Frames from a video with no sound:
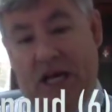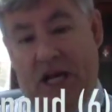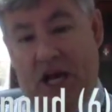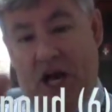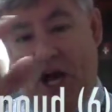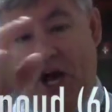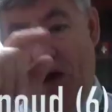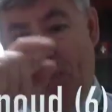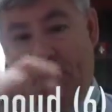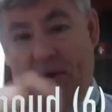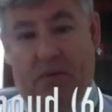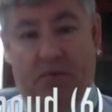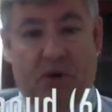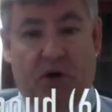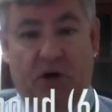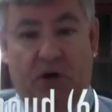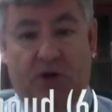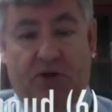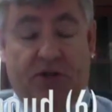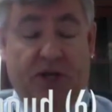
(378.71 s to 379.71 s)
Happy
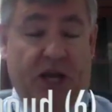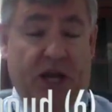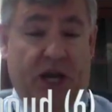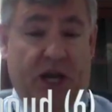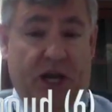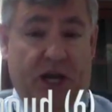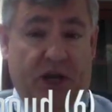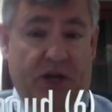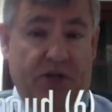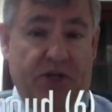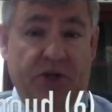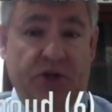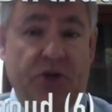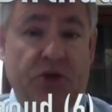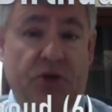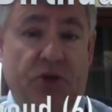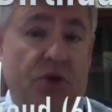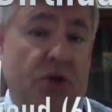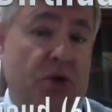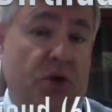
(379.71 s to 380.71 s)
birthday
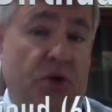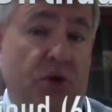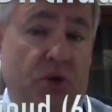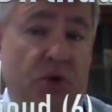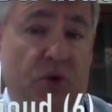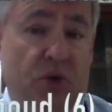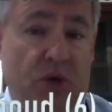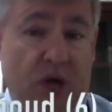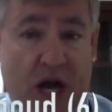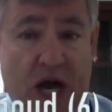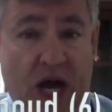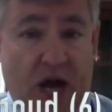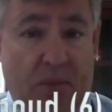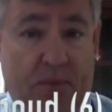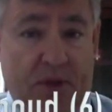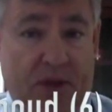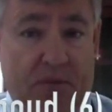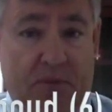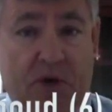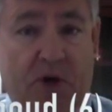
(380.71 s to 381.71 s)
to you,
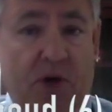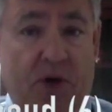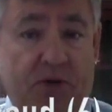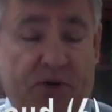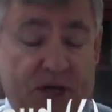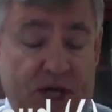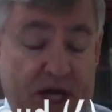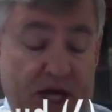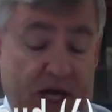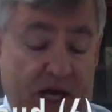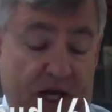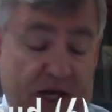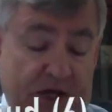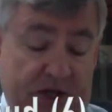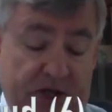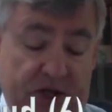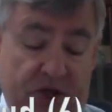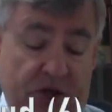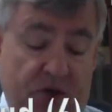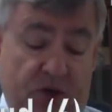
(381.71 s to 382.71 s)
happy birthday
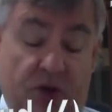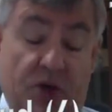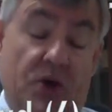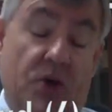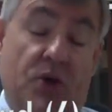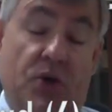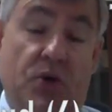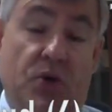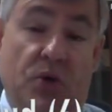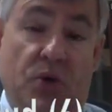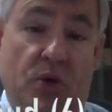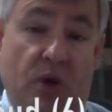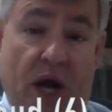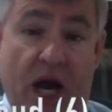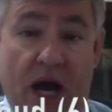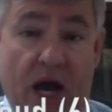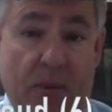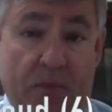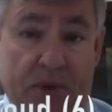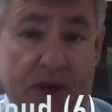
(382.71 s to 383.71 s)
to you,
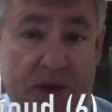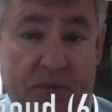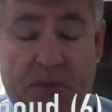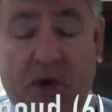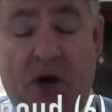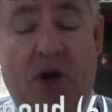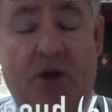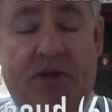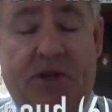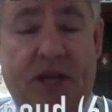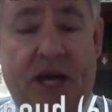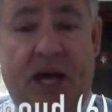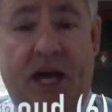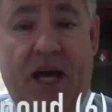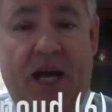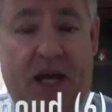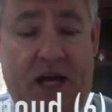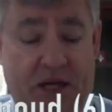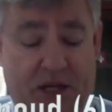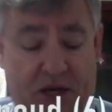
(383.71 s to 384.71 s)
happy
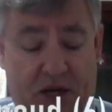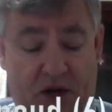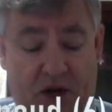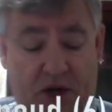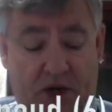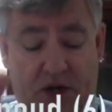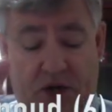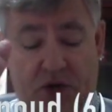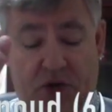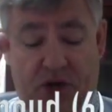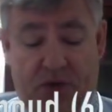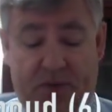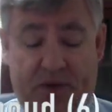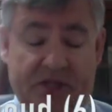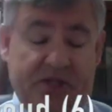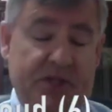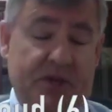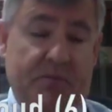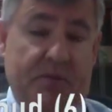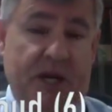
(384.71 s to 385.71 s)
birthday, dear new to
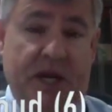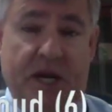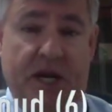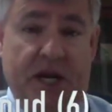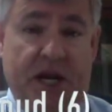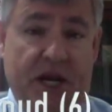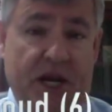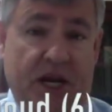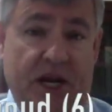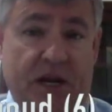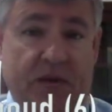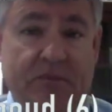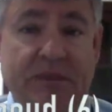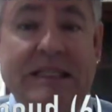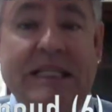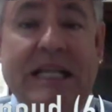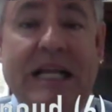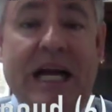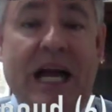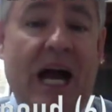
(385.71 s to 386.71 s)
Mr. Beam.
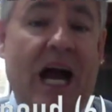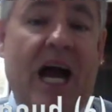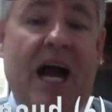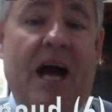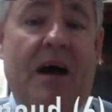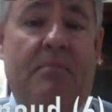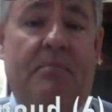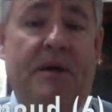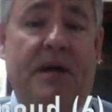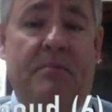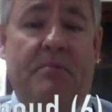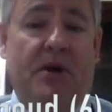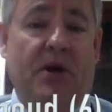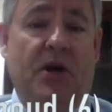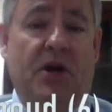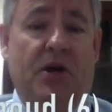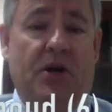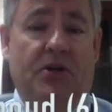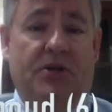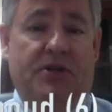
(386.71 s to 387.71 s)
Happy
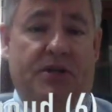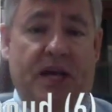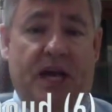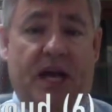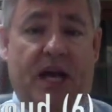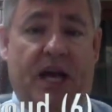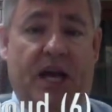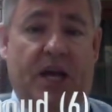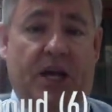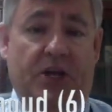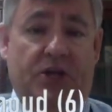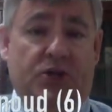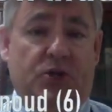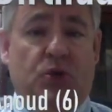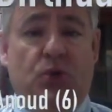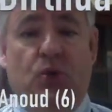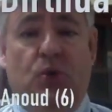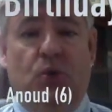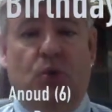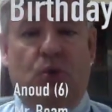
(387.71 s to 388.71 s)
birthday
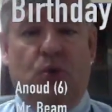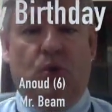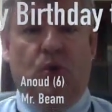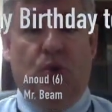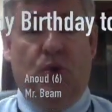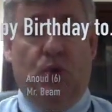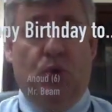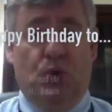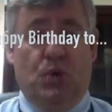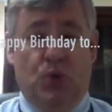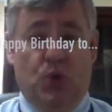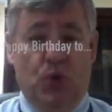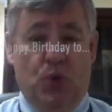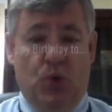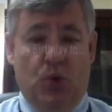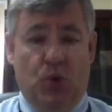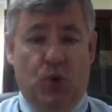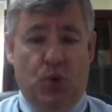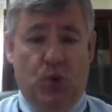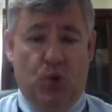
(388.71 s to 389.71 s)
to
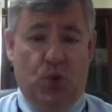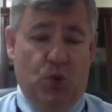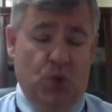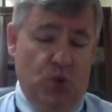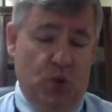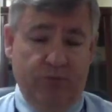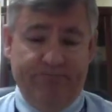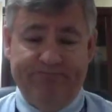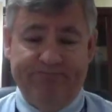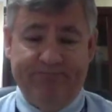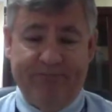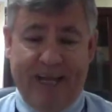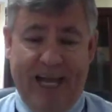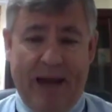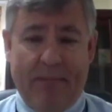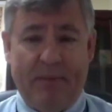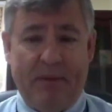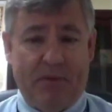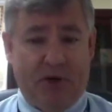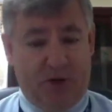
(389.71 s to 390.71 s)
you.
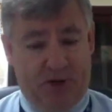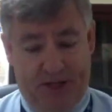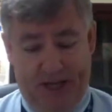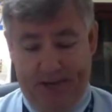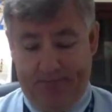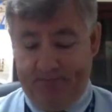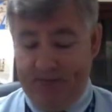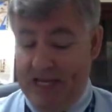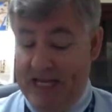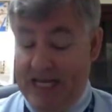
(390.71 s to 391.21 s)
Happy birthday.